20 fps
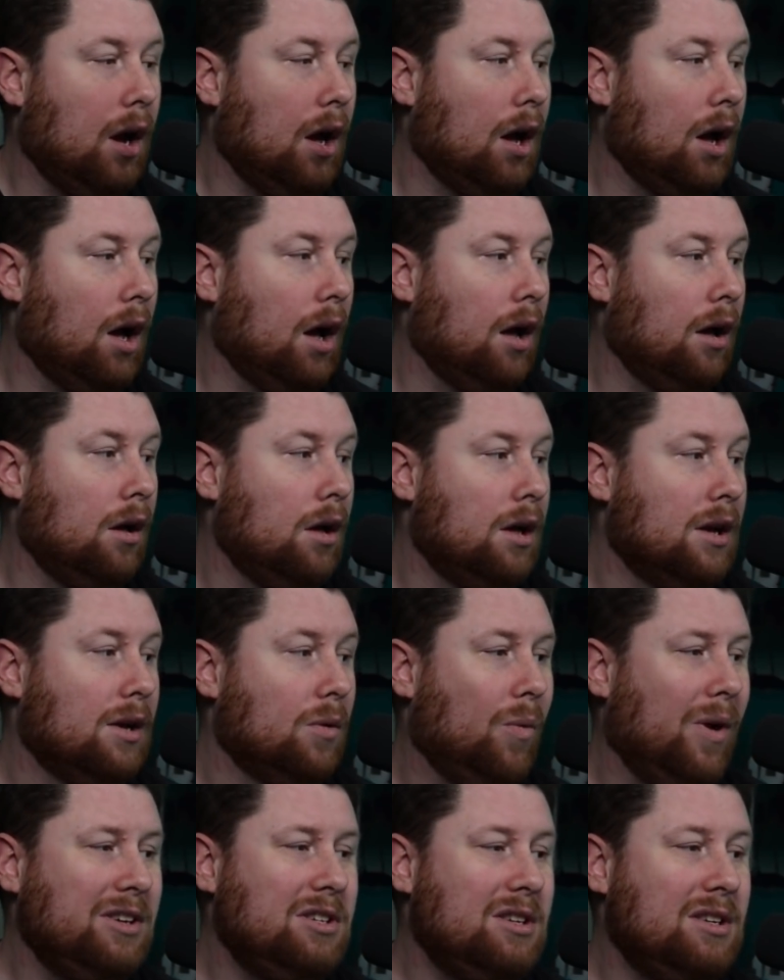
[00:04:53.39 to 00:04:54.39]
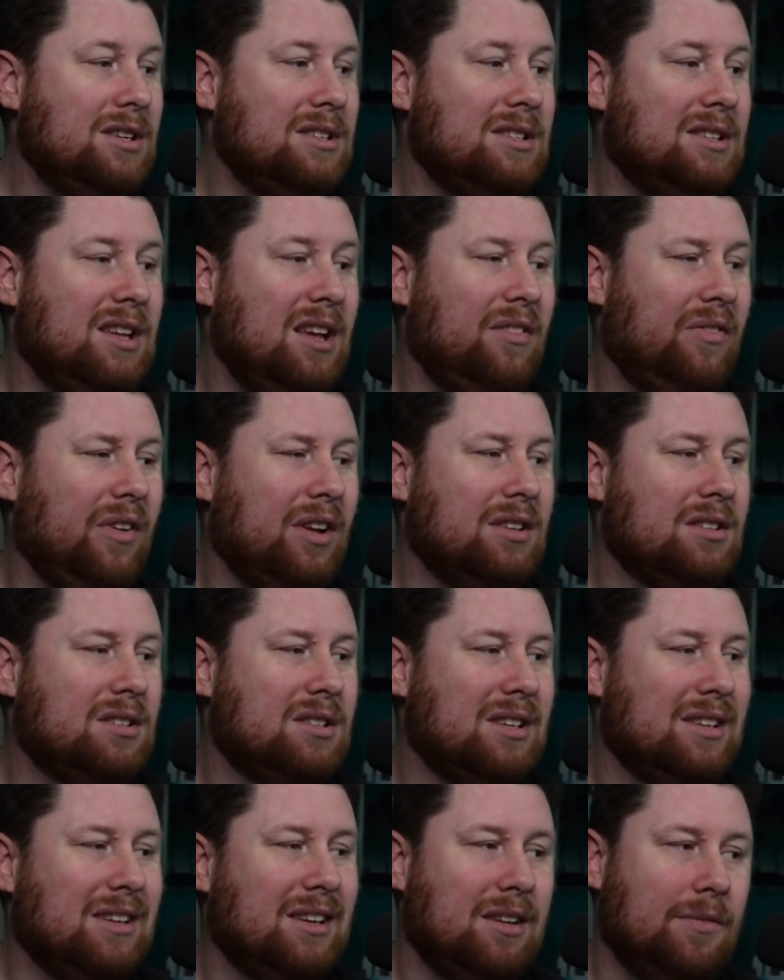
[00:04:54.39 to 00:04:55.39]
Uh Washington's
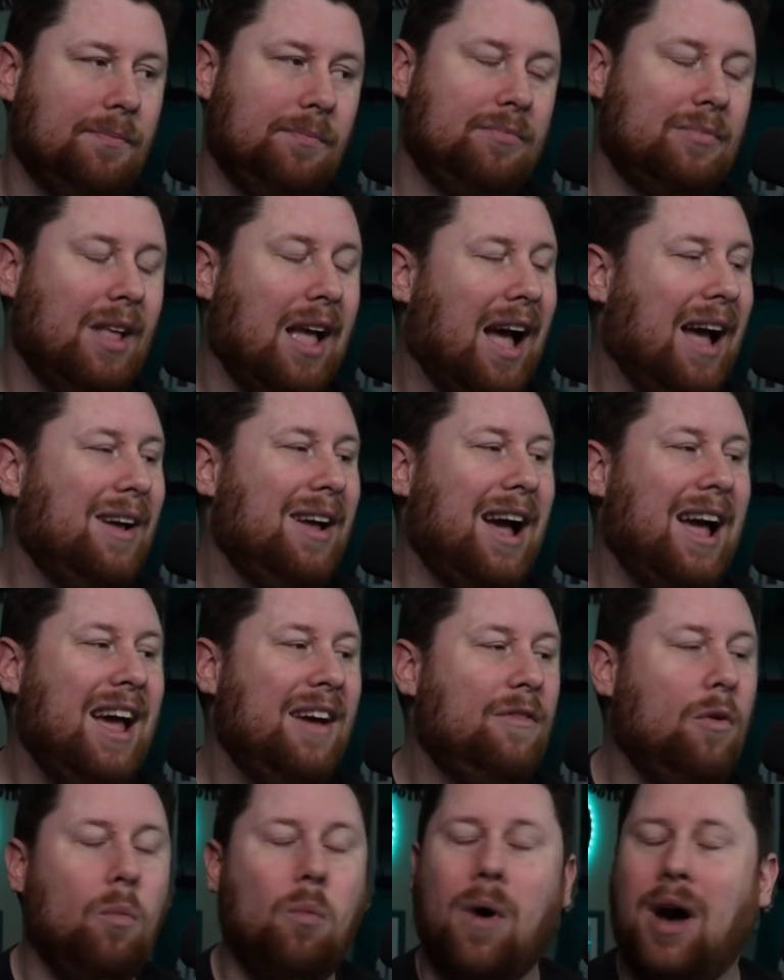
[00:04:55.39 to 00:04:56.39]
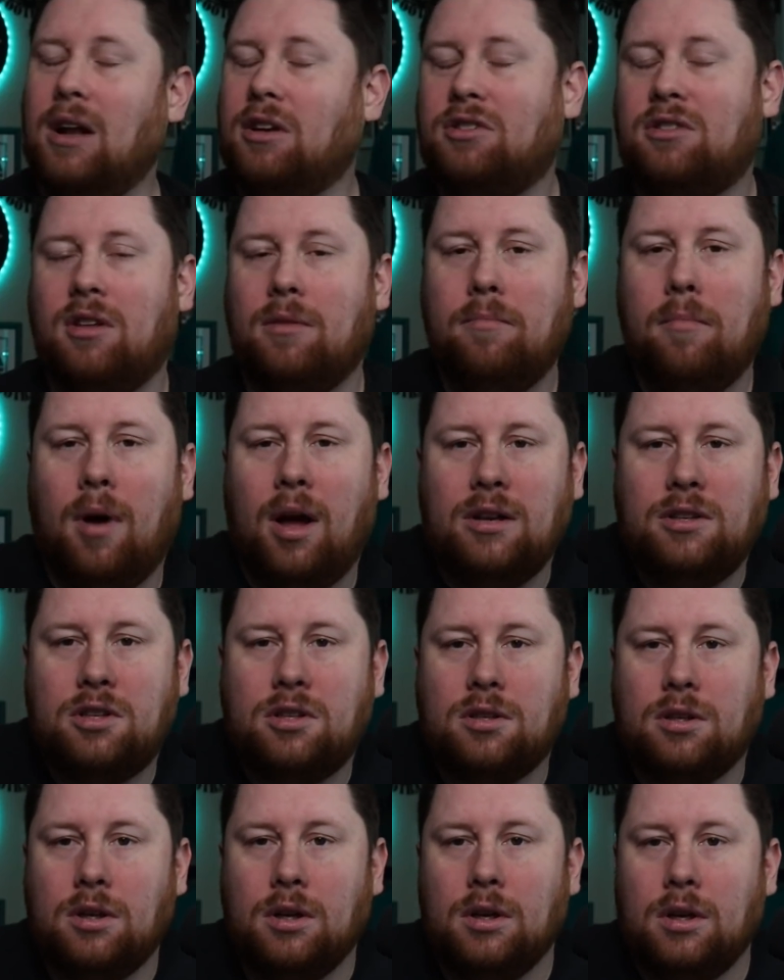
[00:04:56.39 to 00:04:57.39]
defense I, I haven't watched them
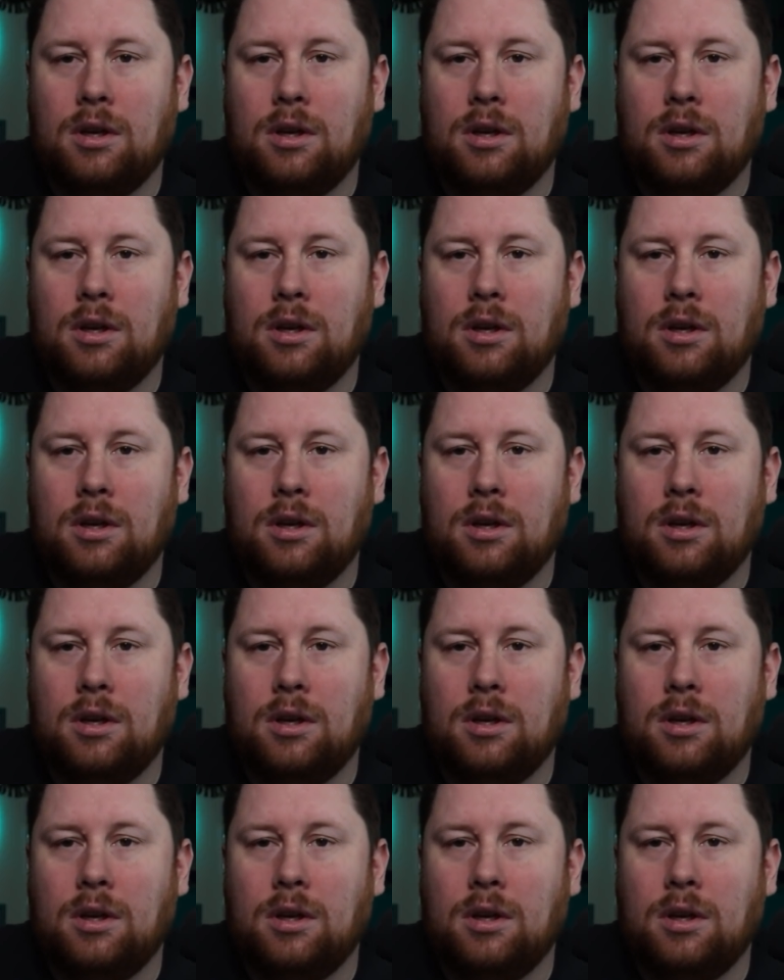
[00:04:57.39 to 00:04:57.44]
much.